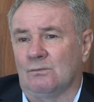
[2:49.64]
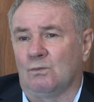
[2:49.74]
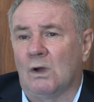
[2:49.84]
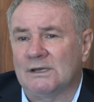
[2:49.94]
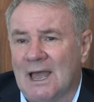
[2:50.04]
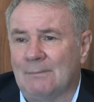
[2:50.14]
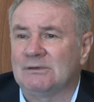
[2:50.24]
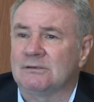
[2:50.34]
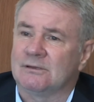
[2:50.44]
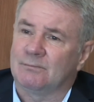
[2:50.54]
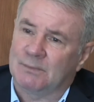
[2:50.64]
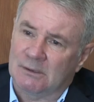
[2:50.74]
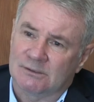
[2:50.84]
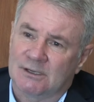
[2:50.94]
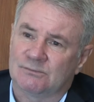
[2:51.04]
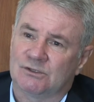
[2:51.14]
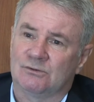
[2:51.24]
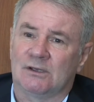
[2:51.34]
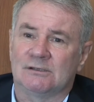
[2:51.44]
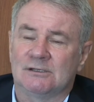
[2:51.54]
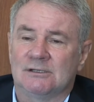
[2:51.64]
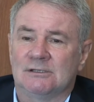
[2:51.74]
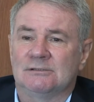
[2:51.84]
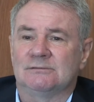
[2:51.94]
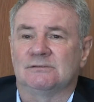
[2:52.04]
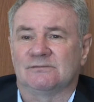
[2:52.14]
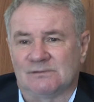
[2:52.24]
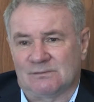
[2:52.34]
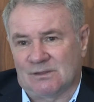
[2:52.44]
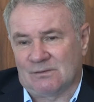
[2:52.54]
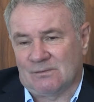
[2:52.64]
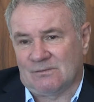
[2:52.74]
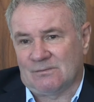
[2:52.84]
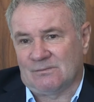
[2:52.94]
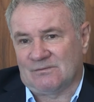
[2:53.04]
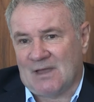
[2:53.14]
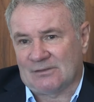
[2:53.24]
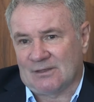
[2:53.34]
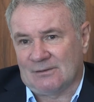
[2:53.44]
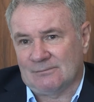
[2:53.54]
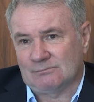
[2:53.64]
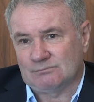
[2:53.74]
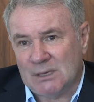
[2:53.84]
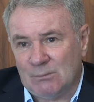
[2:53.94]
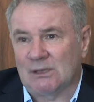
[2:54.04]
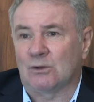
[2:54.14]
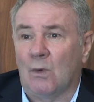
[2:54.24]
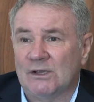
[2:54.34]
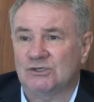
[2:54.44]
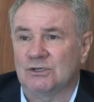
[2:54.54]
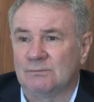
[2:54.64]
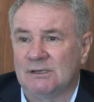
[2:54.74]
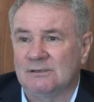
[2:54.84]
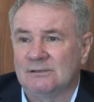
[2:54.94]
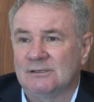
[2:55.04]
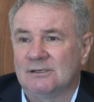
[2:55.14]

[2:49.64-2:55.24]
what had happened in the build-up to it, the fact that people had questioned me,